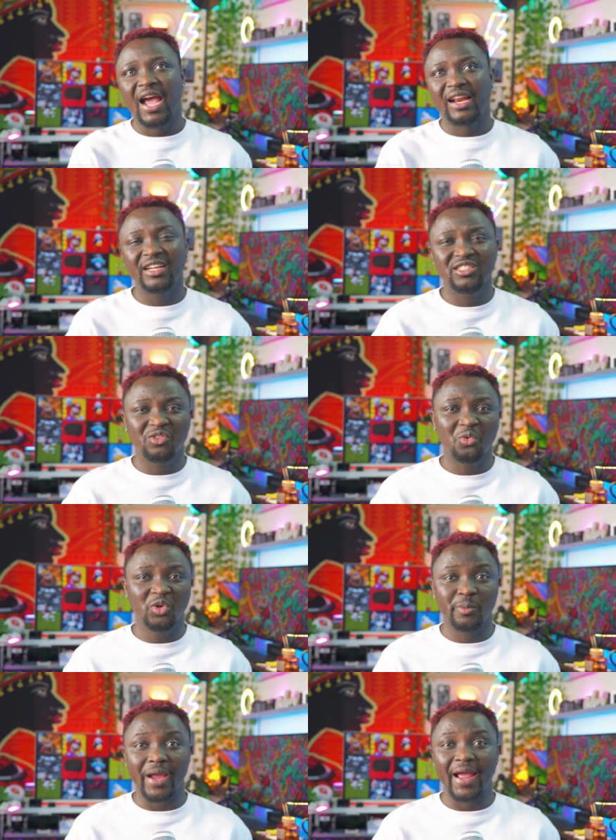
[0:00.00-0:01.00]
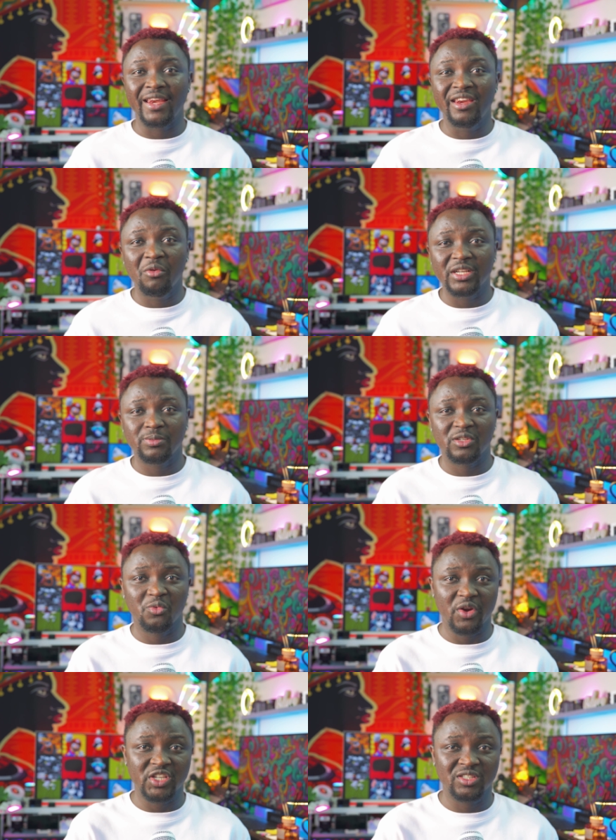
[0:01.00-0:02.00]
And that is not going to be ideal, especially
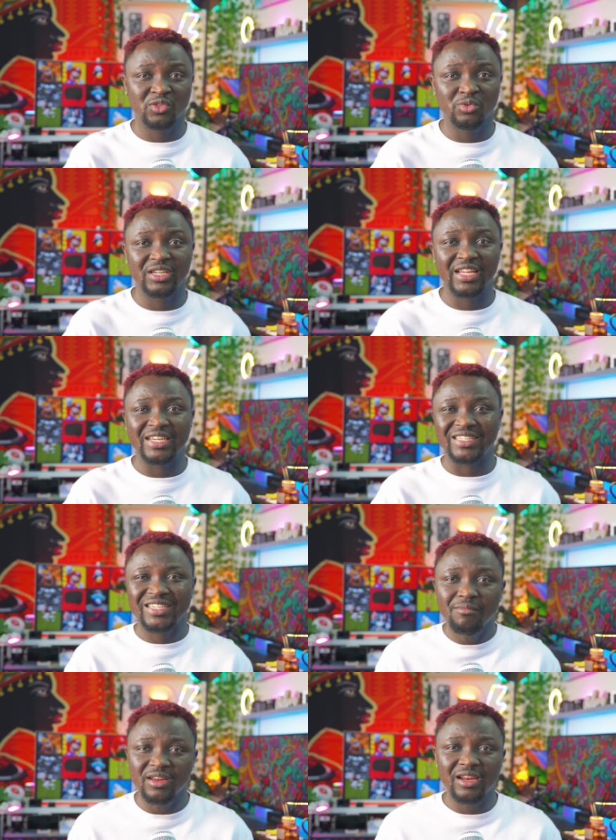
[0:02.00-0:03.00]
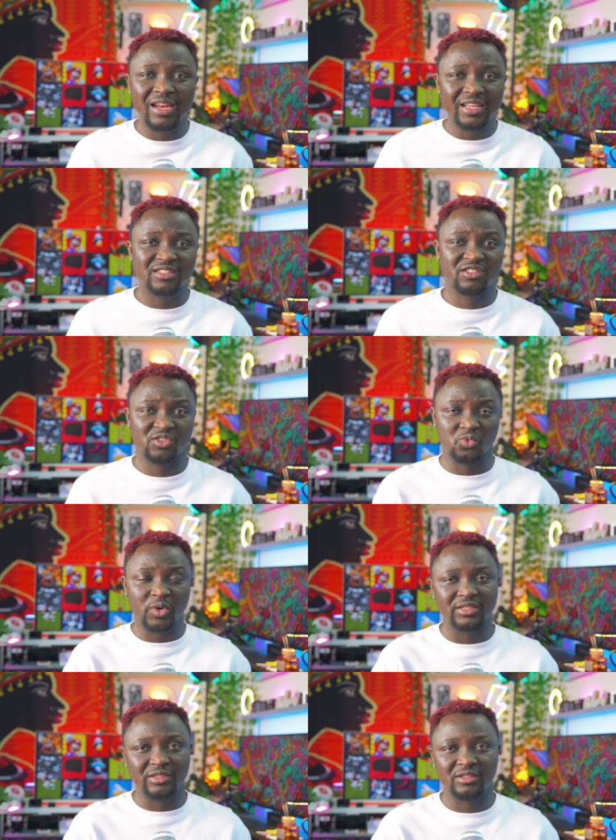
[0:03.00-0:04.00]
when you are shooting in dimly lit
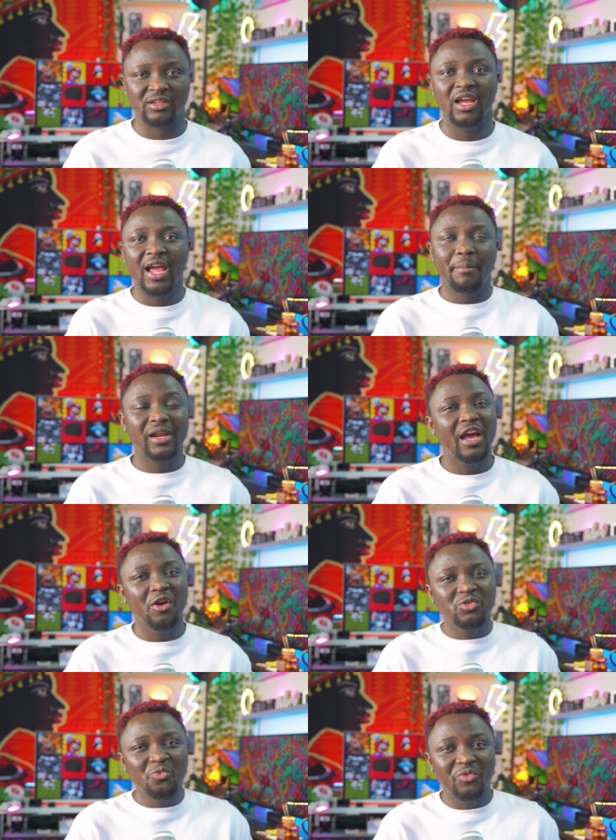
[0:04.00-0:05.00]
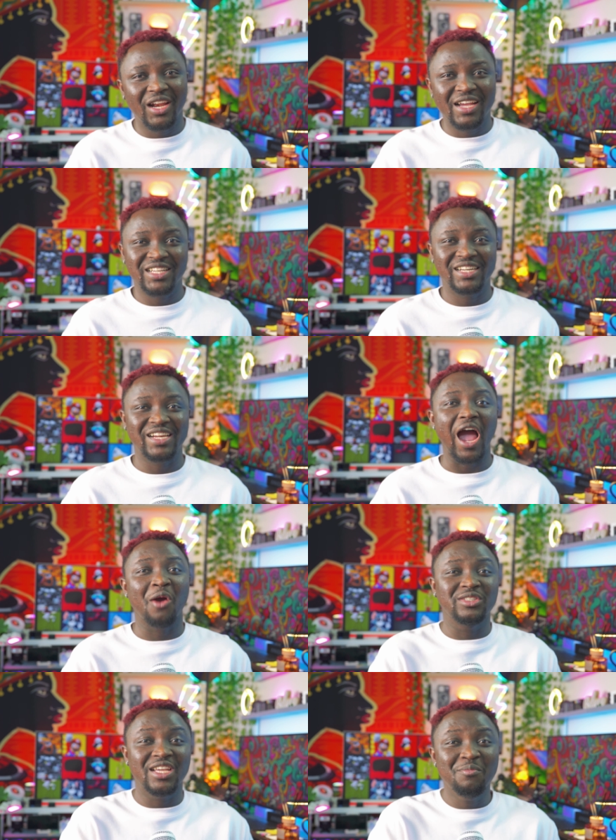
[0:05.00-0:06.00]
situations. But I also realized that I
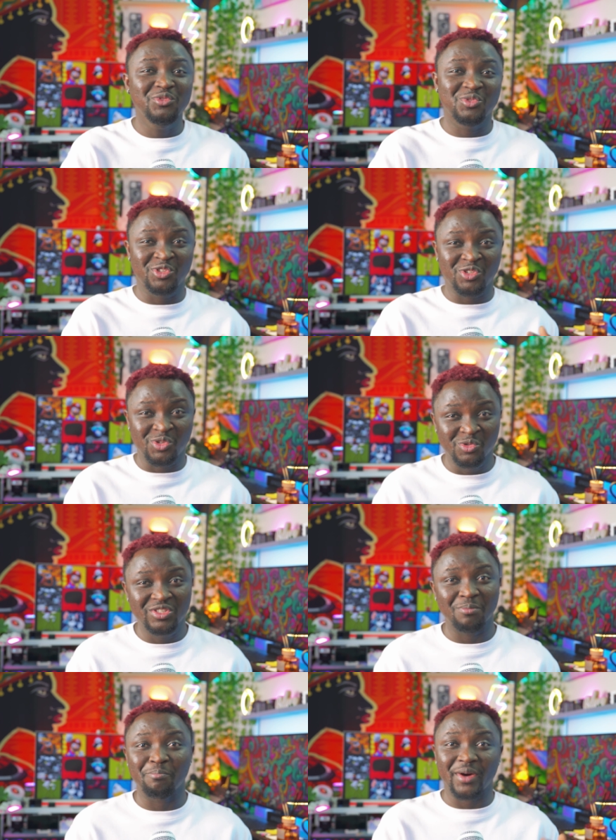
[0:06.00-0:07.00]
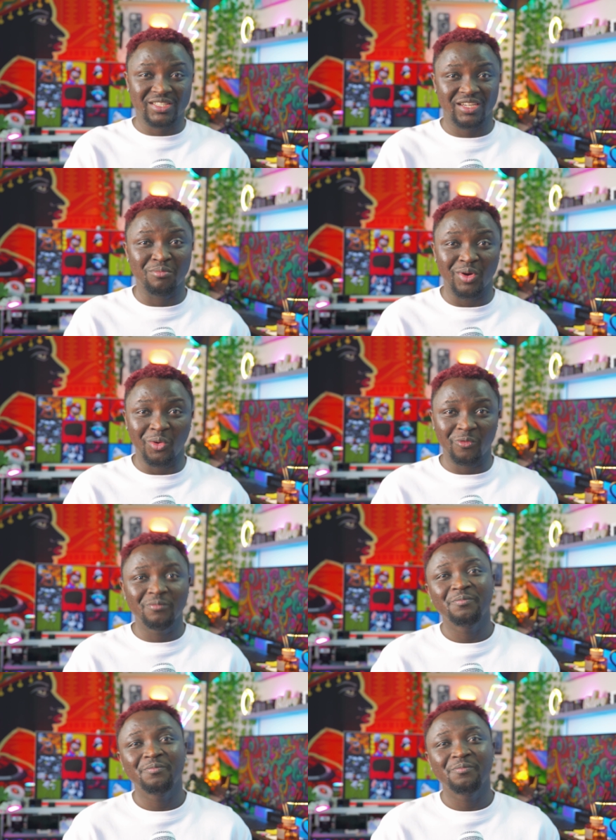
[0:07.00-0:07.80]
was able to shoot basketball,